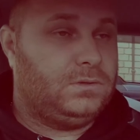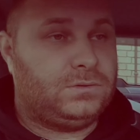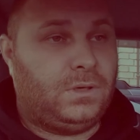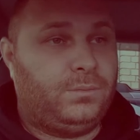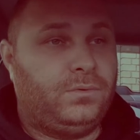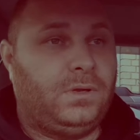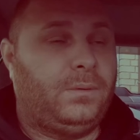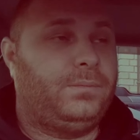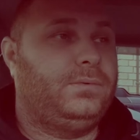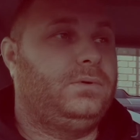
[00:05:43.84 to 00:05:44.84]
So I pull
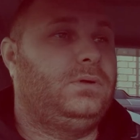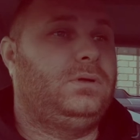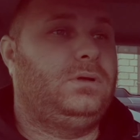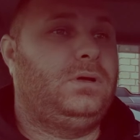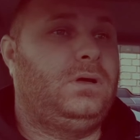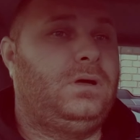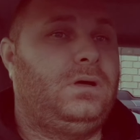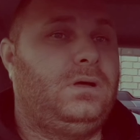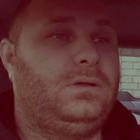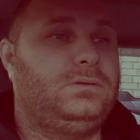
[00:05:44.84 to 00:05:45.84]
up,
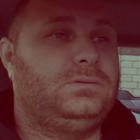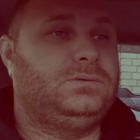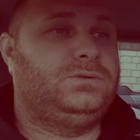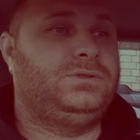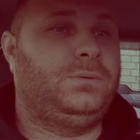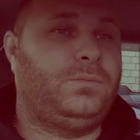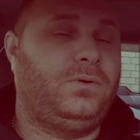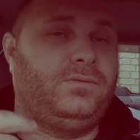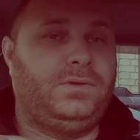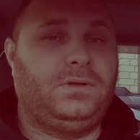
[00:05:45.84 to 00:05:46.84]
uh, jump
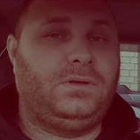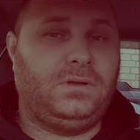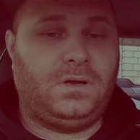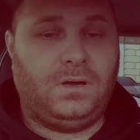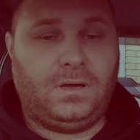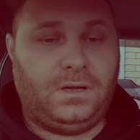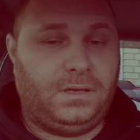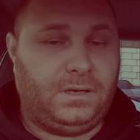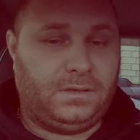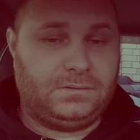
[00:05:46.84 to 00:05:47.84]
off the, the car,
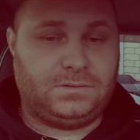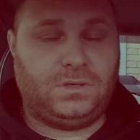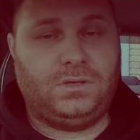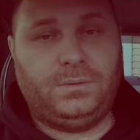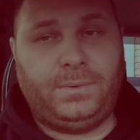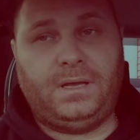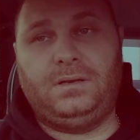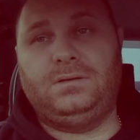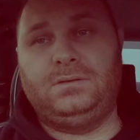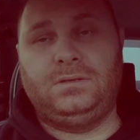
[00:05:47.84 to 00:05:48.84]
and I saw the
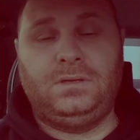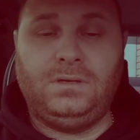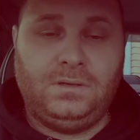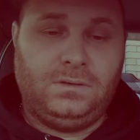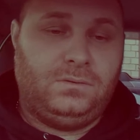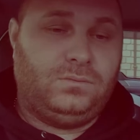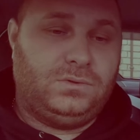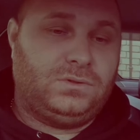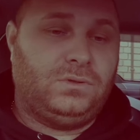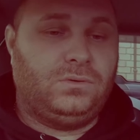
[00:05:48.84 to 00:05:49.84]
man
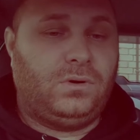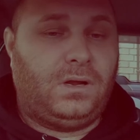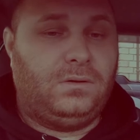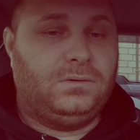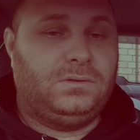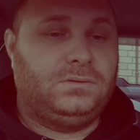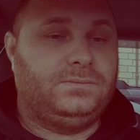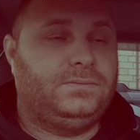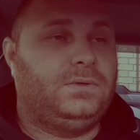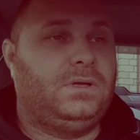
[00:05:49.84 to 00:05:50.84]
was on the ground.
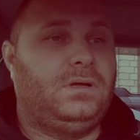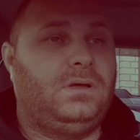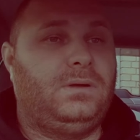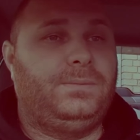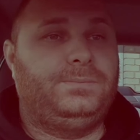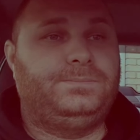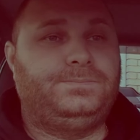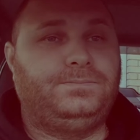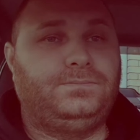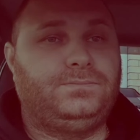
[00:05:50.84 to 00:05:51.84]
Um,
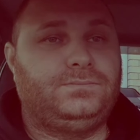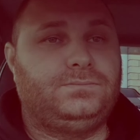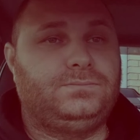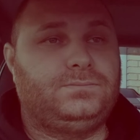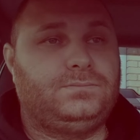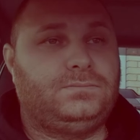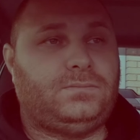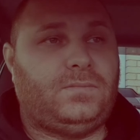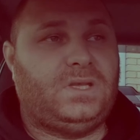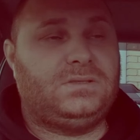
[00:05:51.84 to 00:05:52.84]

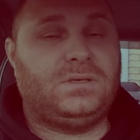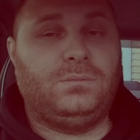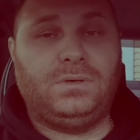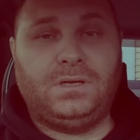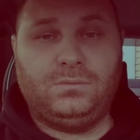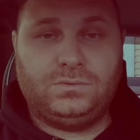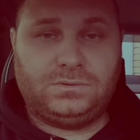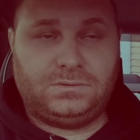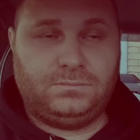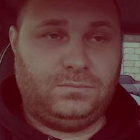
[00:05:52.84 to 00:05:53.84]
some blood
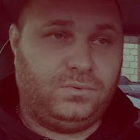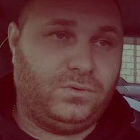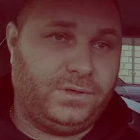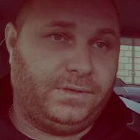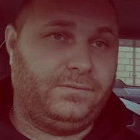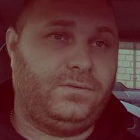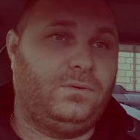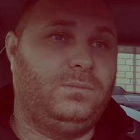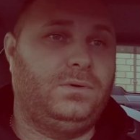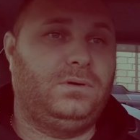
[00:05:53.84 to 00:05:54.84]
was pouring
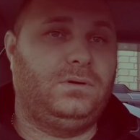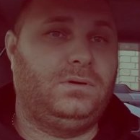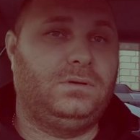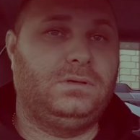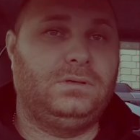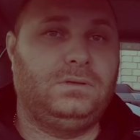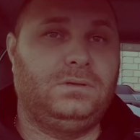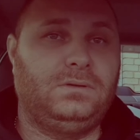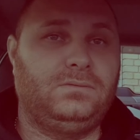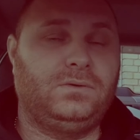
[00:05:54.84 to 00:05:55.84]
from. Uh,
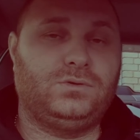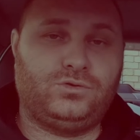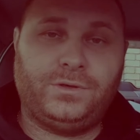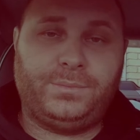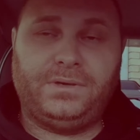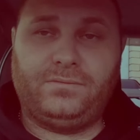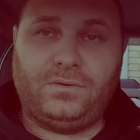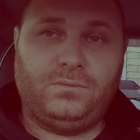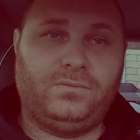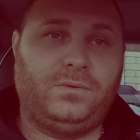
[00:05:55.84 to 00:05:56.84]
was dripping
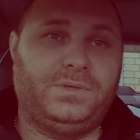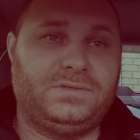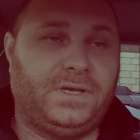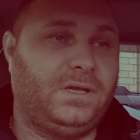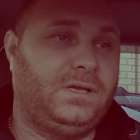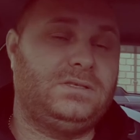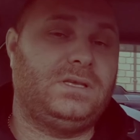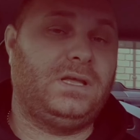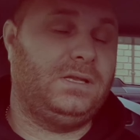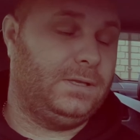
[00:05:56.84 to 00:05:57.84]
from from his head,
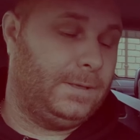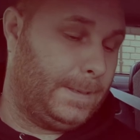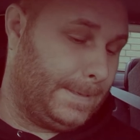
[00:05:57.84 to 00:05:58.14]
his head.